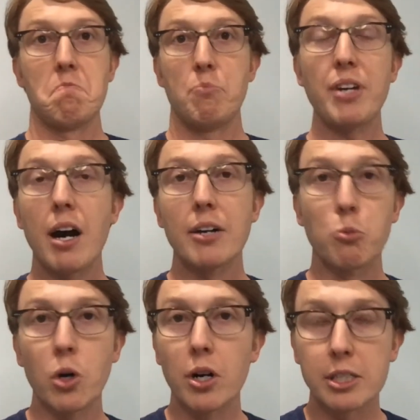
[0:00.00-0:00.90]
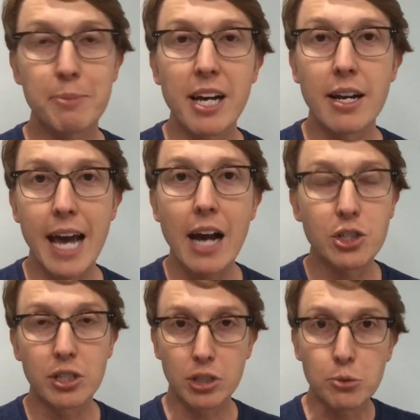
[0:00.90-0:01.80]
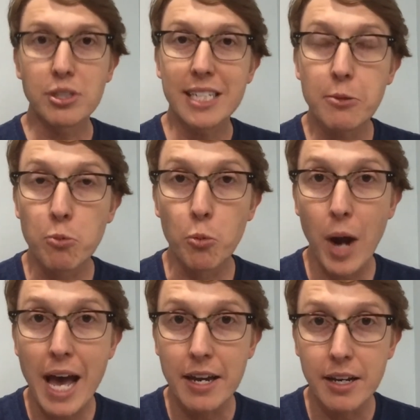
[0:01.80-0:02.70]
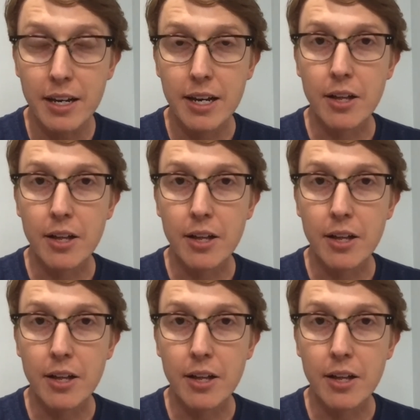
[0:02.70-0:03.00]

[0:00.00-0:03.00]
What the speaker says: words, beyond action. You see red.